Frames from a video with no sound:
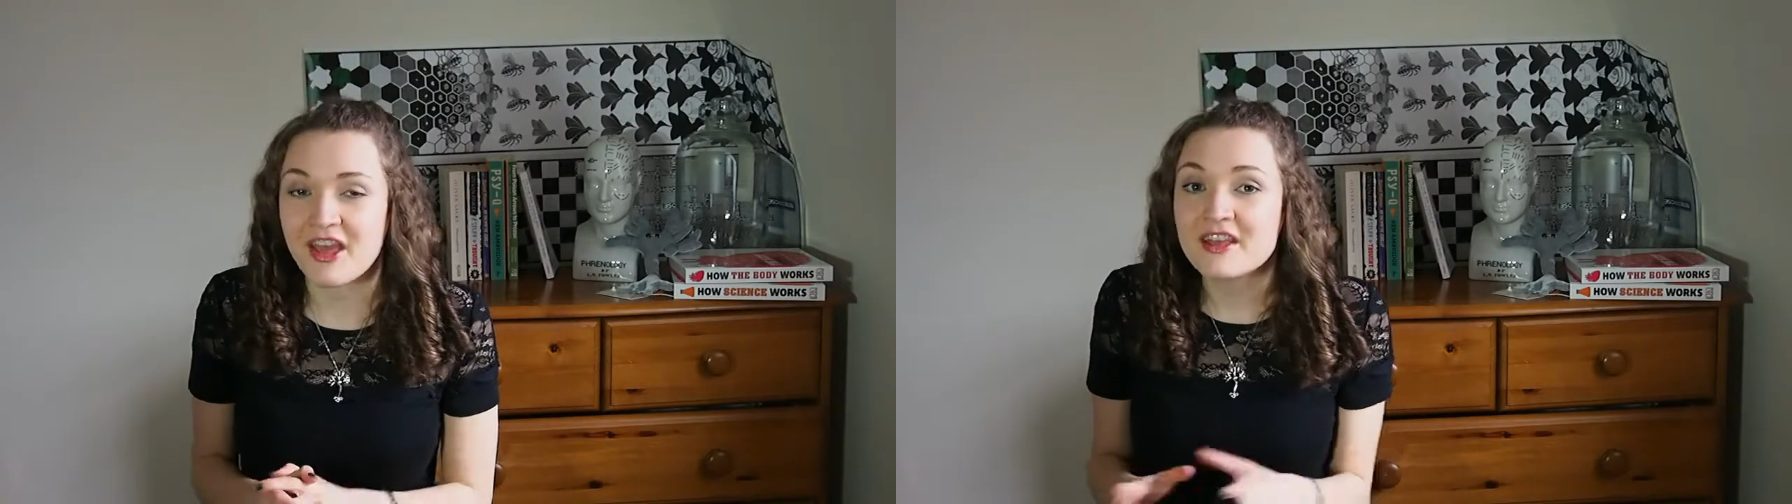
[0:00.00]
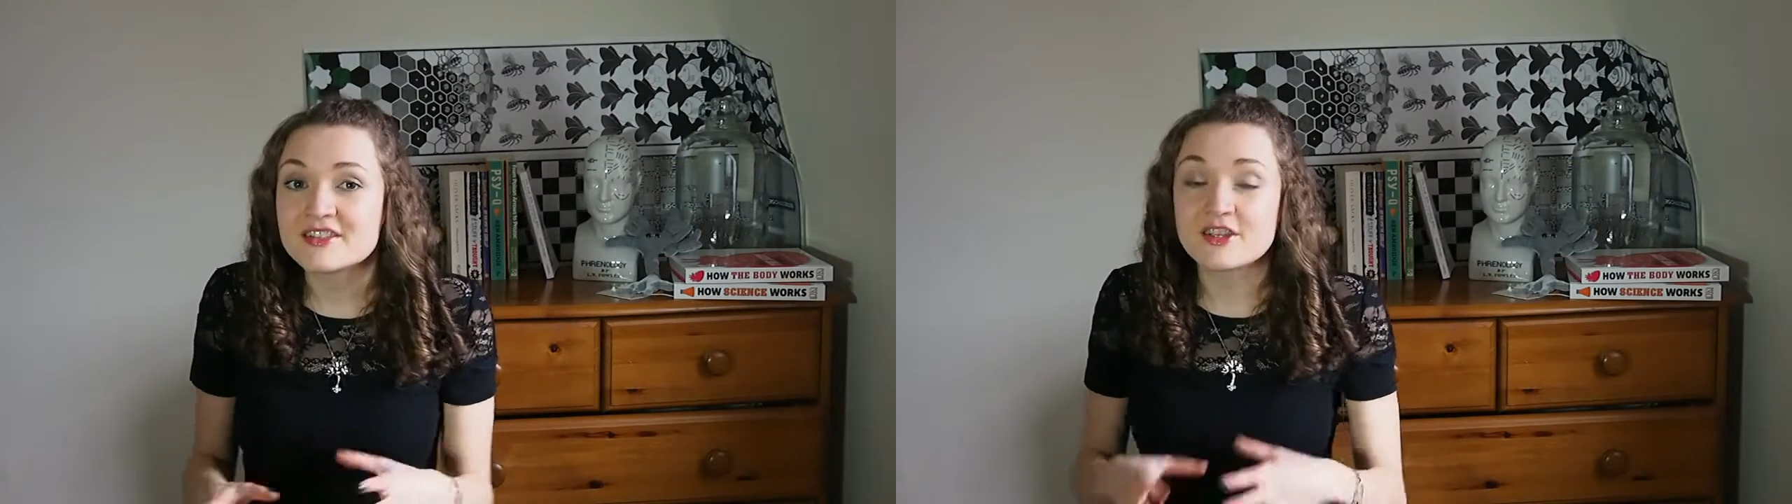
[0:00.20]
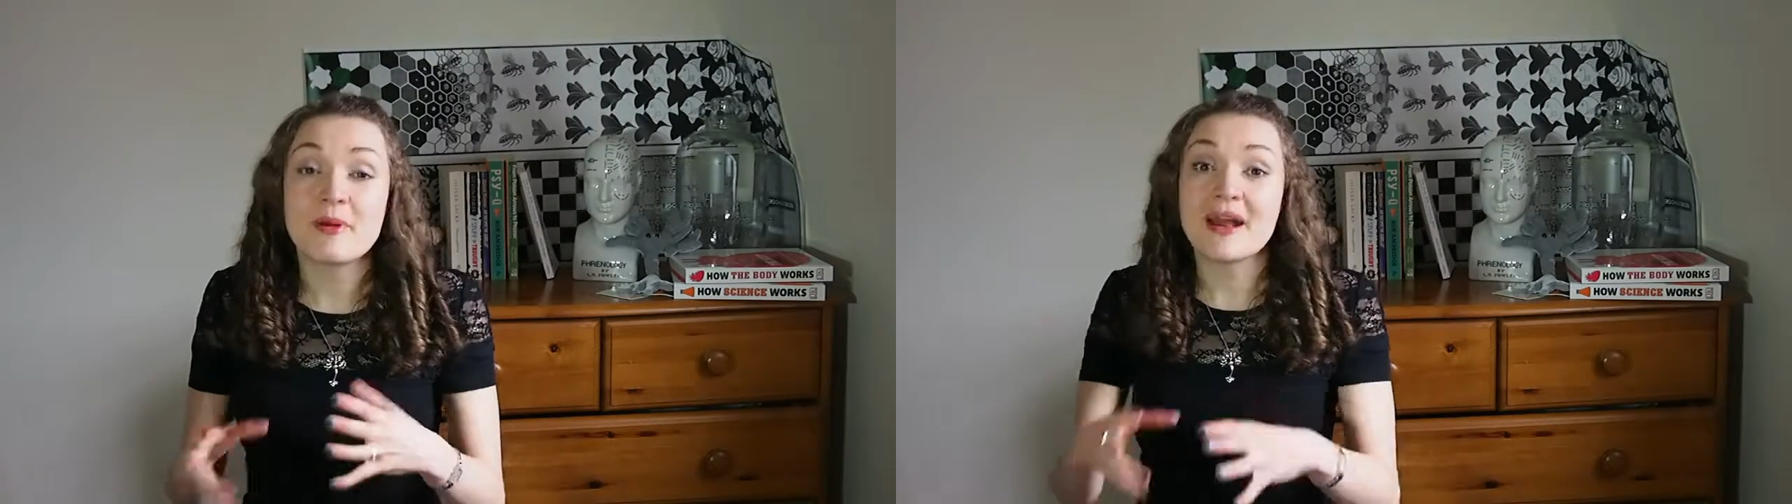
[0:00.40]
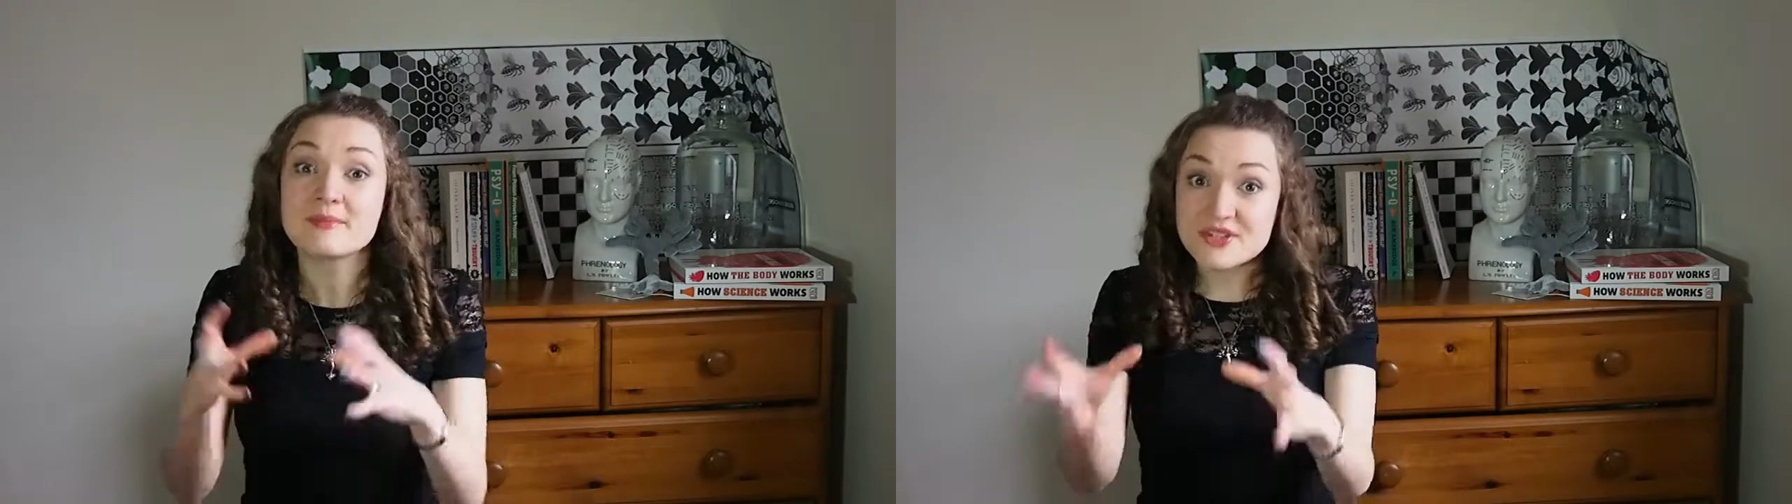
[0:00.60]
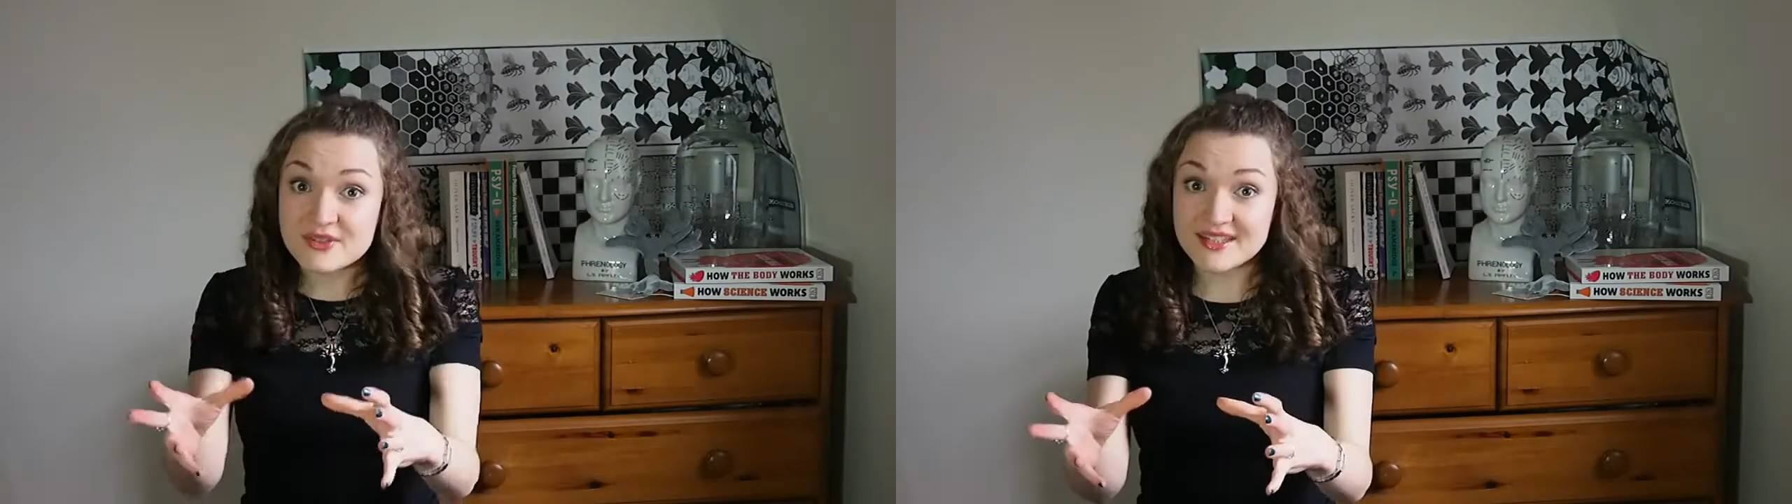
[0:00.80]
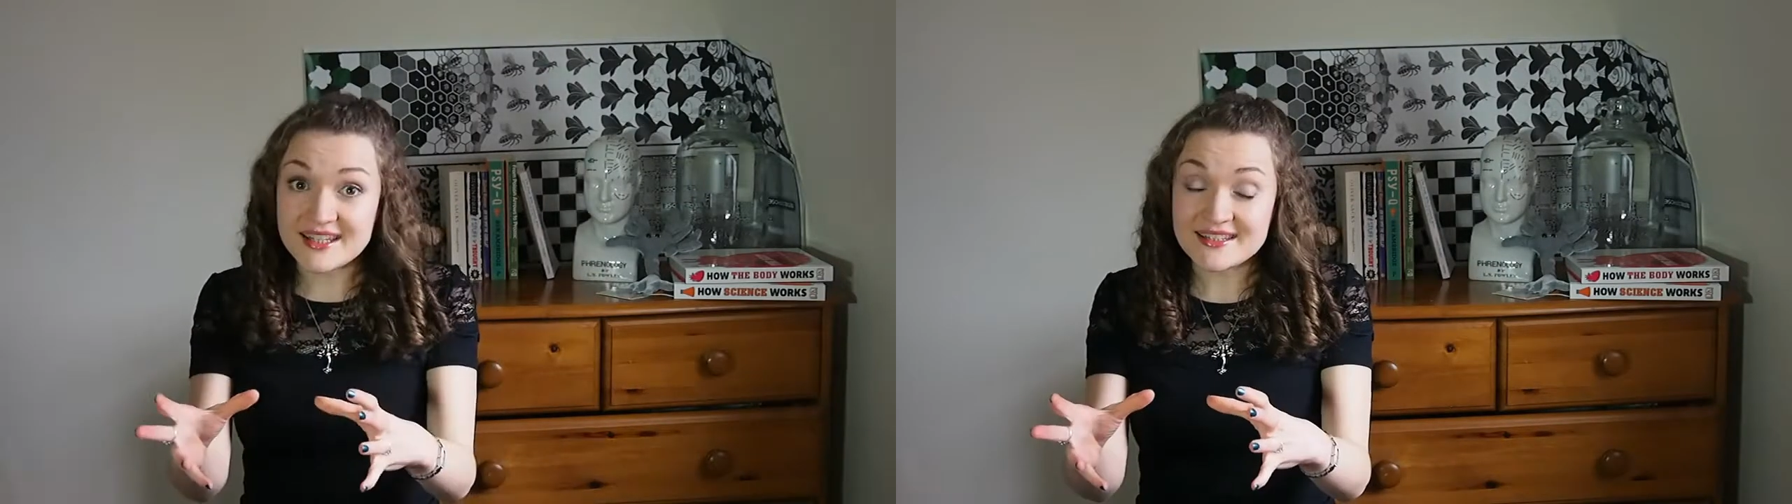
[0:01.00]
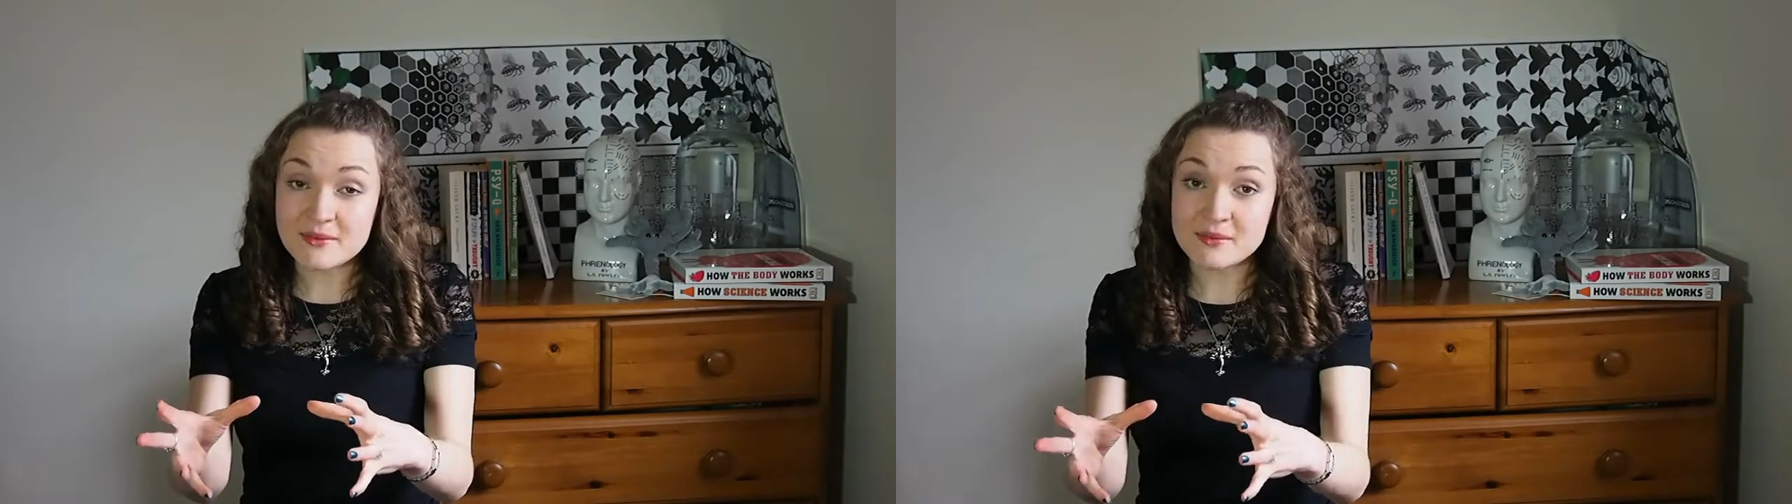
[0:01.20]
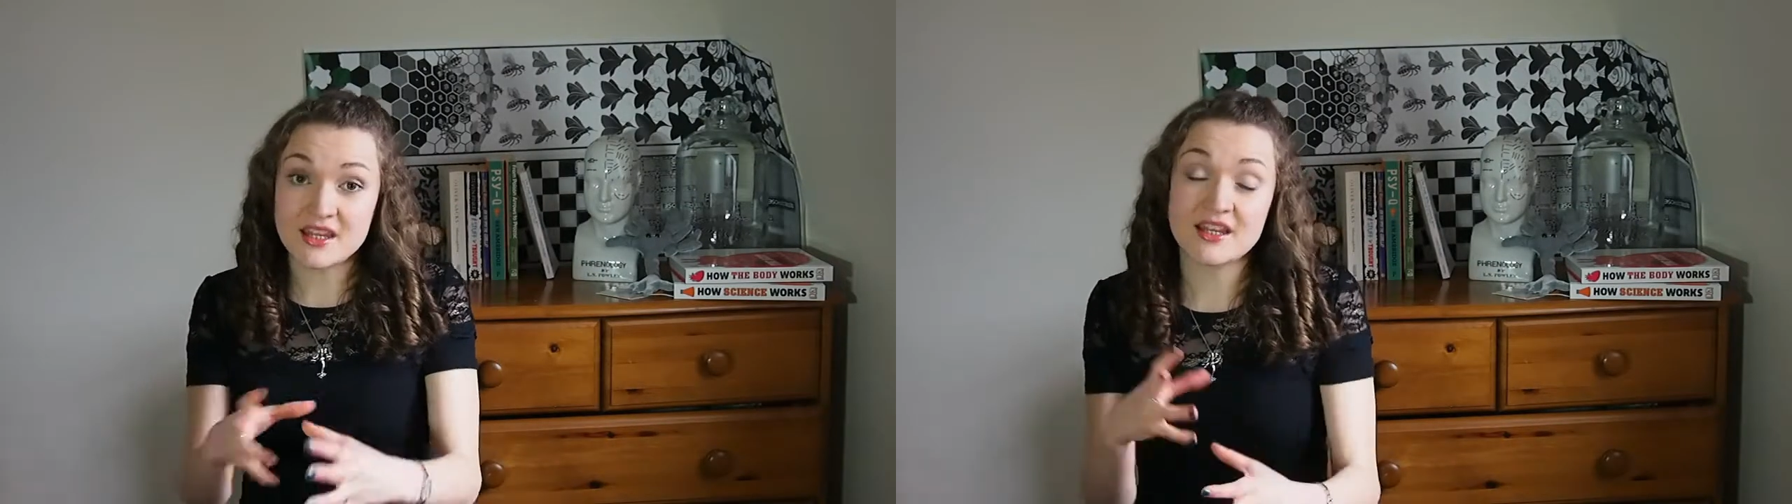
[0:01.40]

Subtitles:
So perhaps you see something